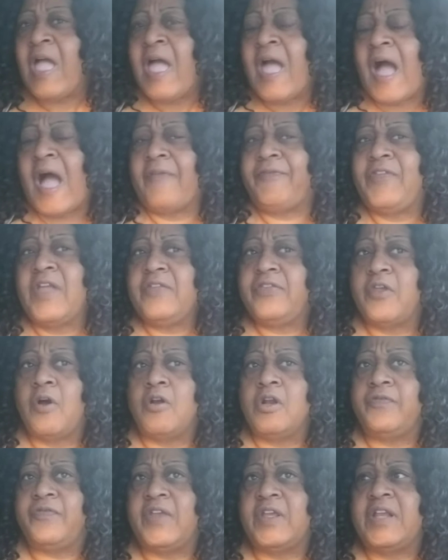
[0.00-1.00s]
I think the
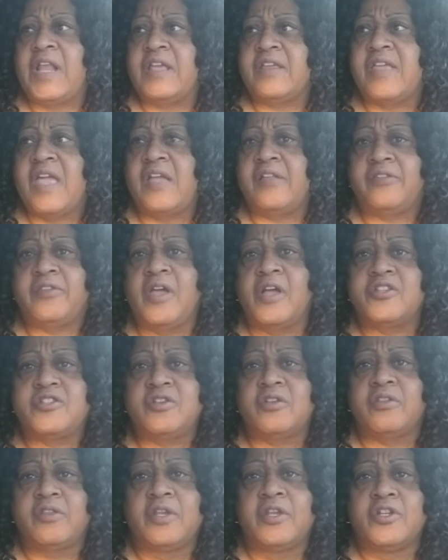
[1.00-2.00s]
only thing they can't touch
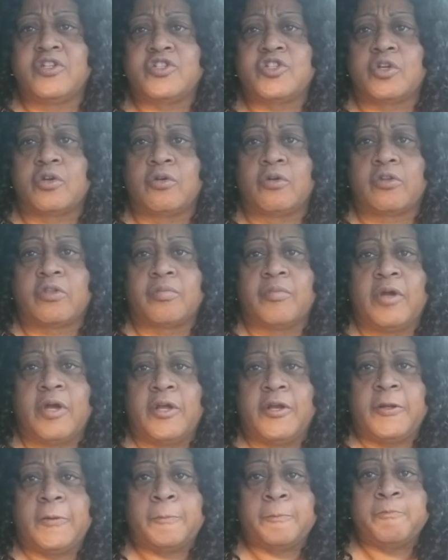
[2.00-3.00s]
is the insurance
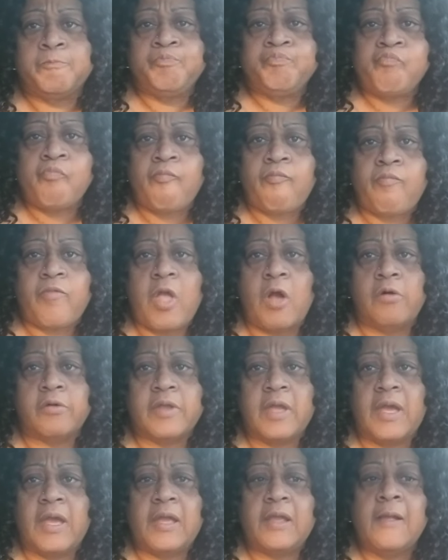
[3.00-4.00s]
money.
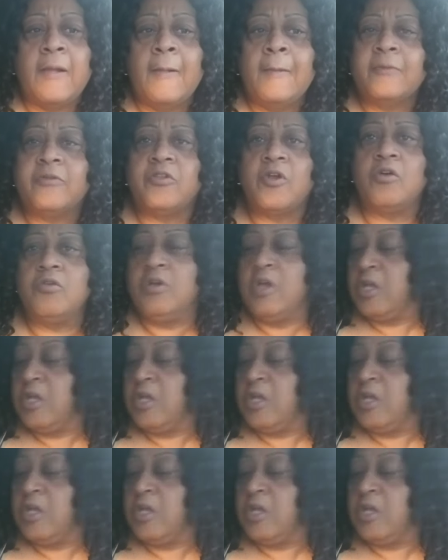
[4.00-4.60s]
Okay, so